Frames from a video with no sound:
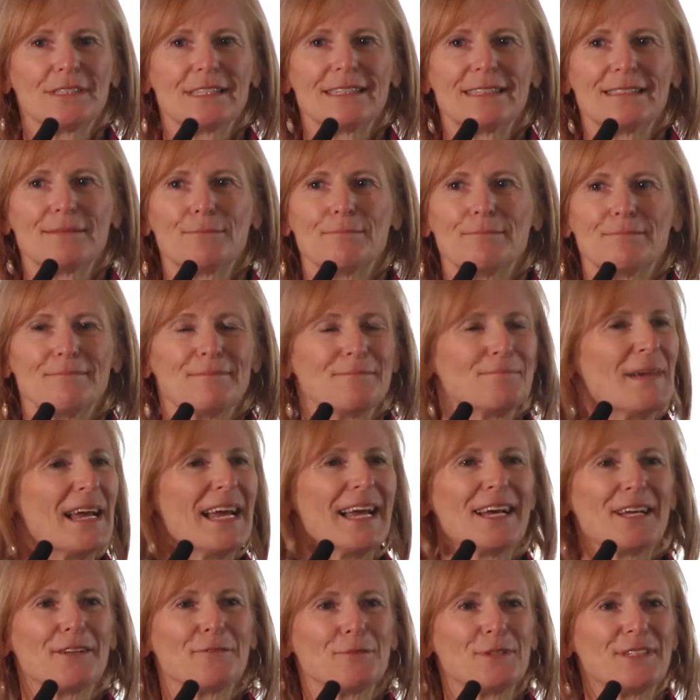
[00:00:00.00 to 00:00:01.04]
And
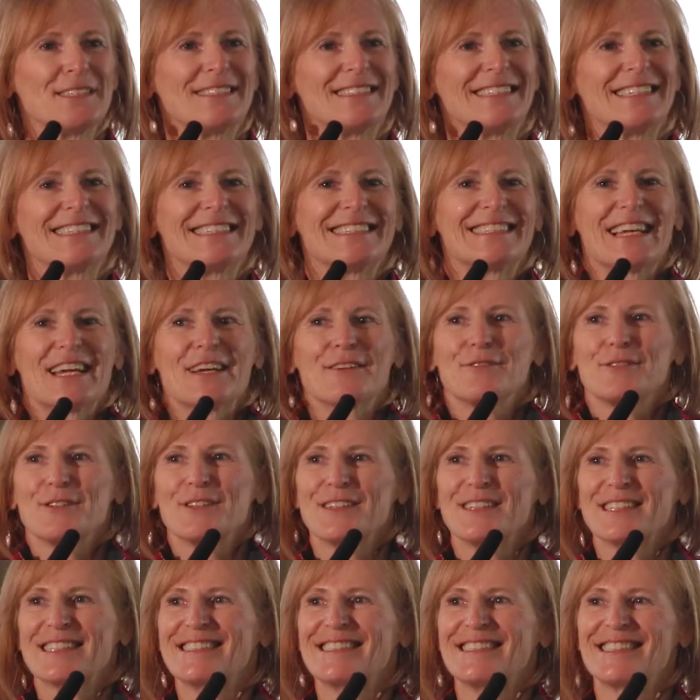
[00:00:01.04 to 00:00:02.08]
man, was it
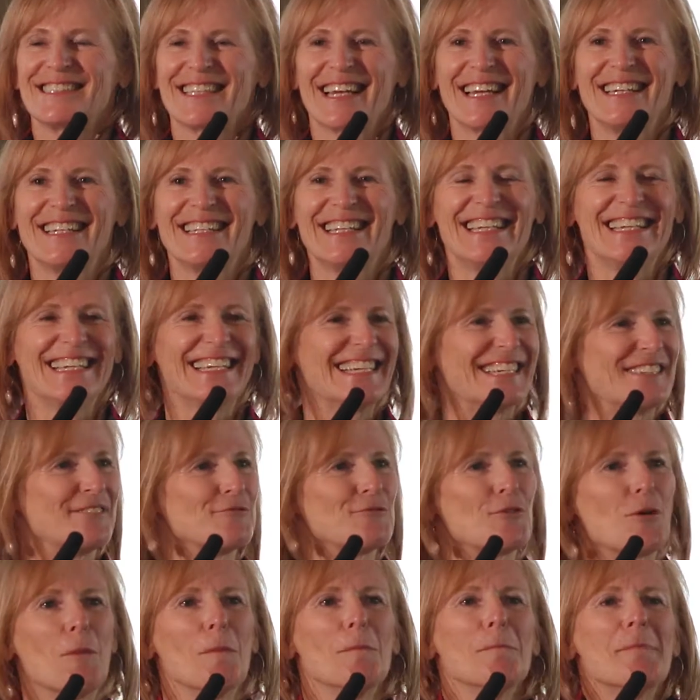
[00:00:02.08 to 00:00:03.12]
ever exciting
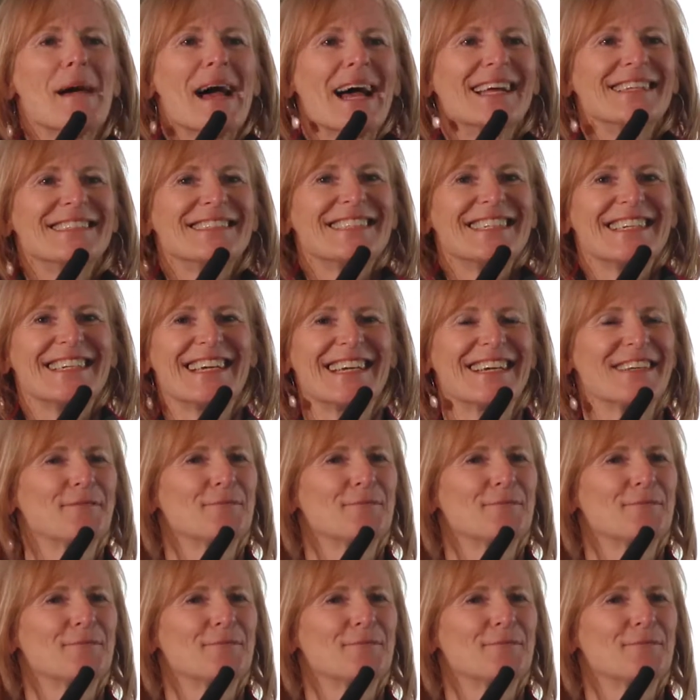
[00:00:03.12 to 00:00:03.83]
and romantic.